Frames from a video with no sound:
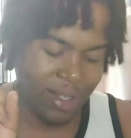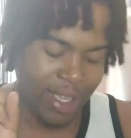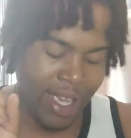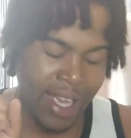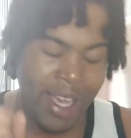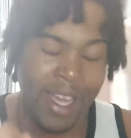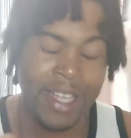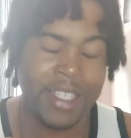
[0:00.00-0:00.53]

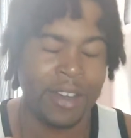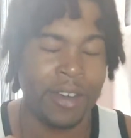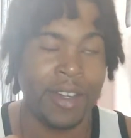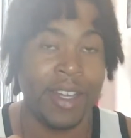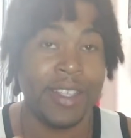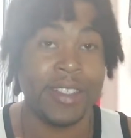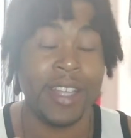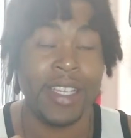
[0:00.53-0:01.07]
edge on
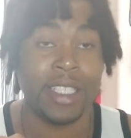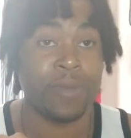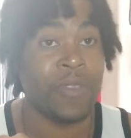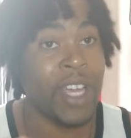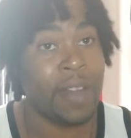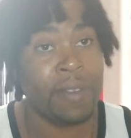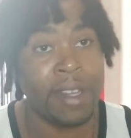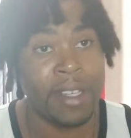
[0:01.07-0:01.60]
us that's
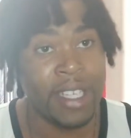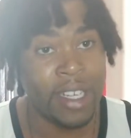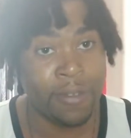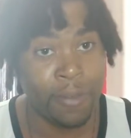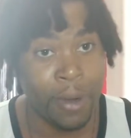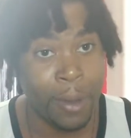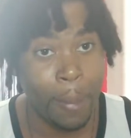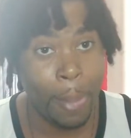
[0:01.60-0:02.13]
very
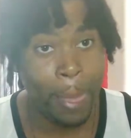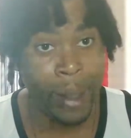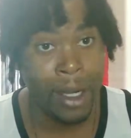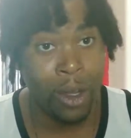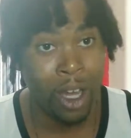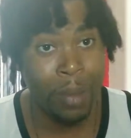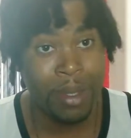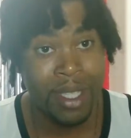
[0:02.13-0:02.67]
different. You know
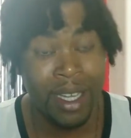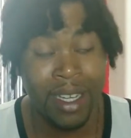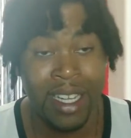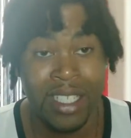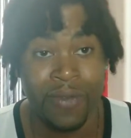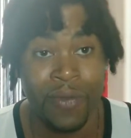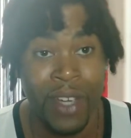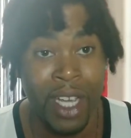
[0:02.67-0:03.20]
what I'm saying? That's
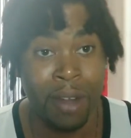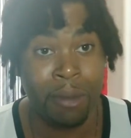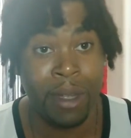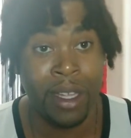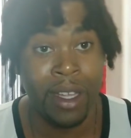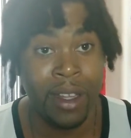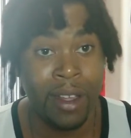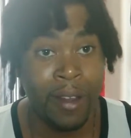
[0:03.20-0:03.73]

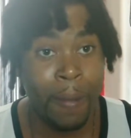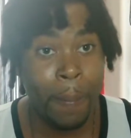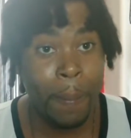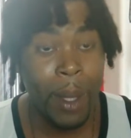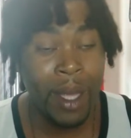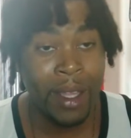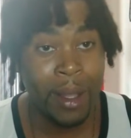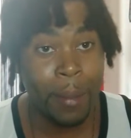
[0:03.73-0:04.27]
very,
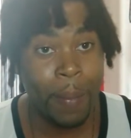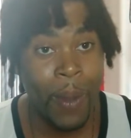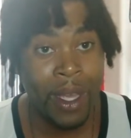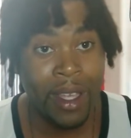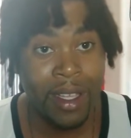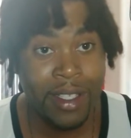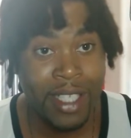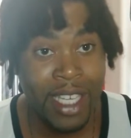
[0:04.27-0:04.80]
it
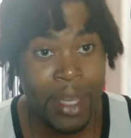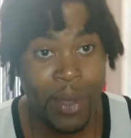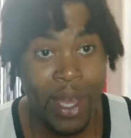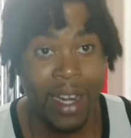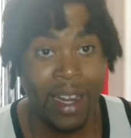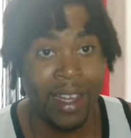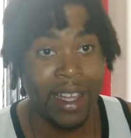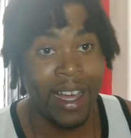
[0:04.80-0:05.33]
can seem
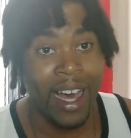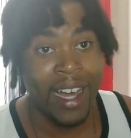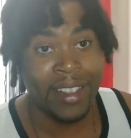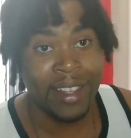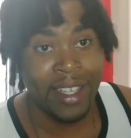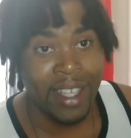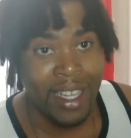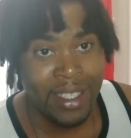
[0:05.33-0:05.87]
kind of
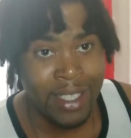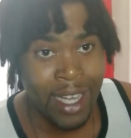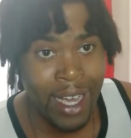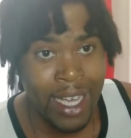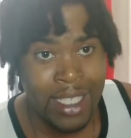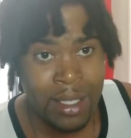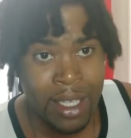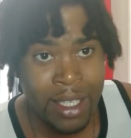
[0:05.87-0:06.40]
gothic at
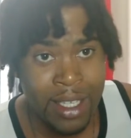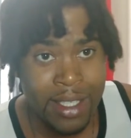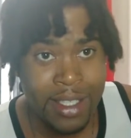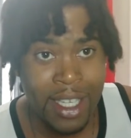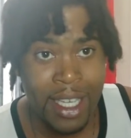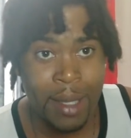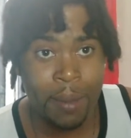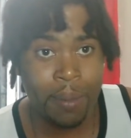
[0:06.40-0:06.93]
times. It can
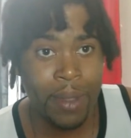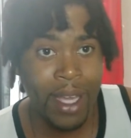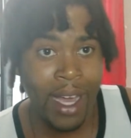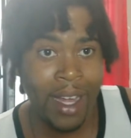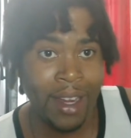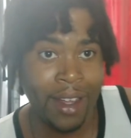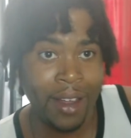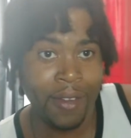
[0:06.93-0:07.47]
seem
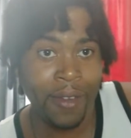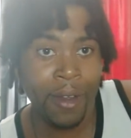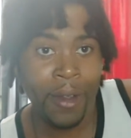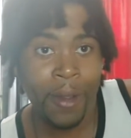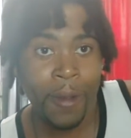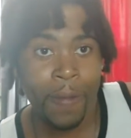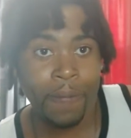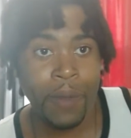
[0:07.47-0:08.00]
kind of,
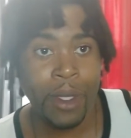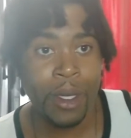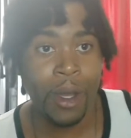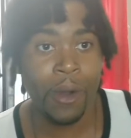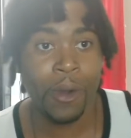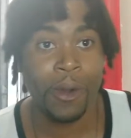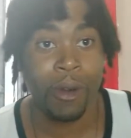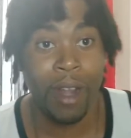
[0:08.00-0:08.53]

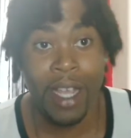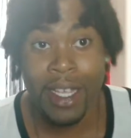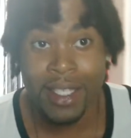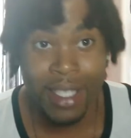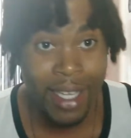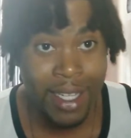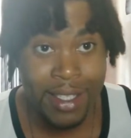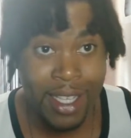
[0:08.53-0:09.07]

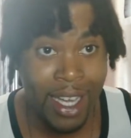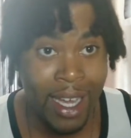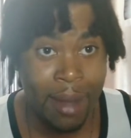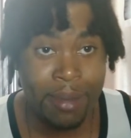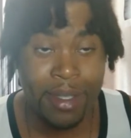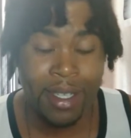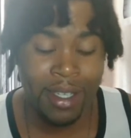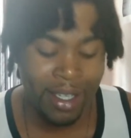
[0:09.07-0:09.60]
crazy at
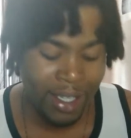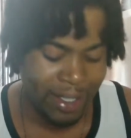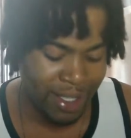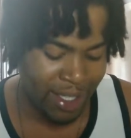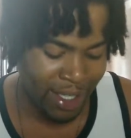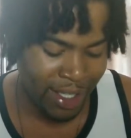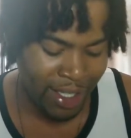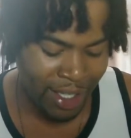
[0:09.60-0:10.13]
times.
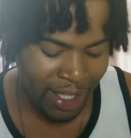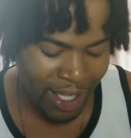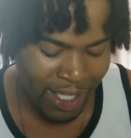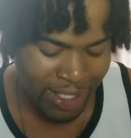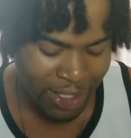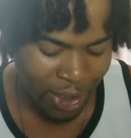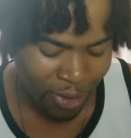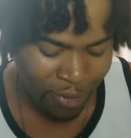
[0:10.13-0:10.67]
It's
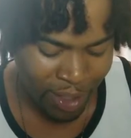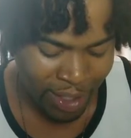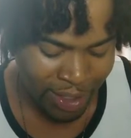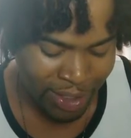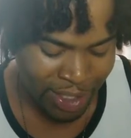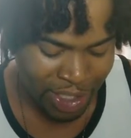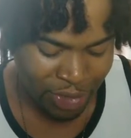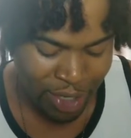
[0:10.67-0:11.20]
no really
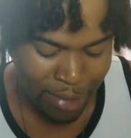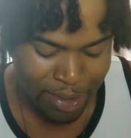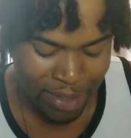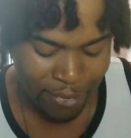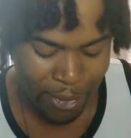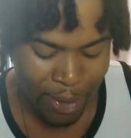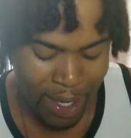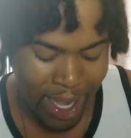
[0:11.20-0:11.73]
description
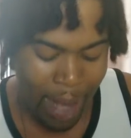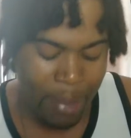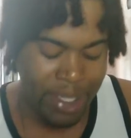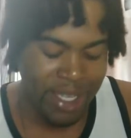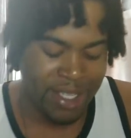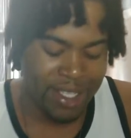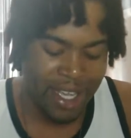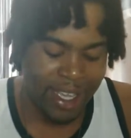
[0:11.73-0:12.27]
for it. I'm gonna
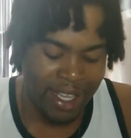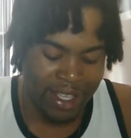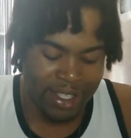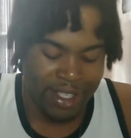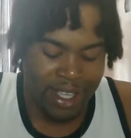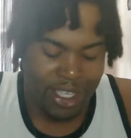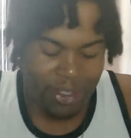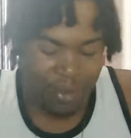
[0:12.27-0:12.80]
just say
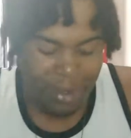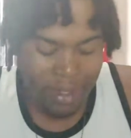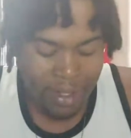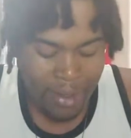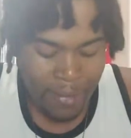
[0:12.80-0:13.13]
eccentric.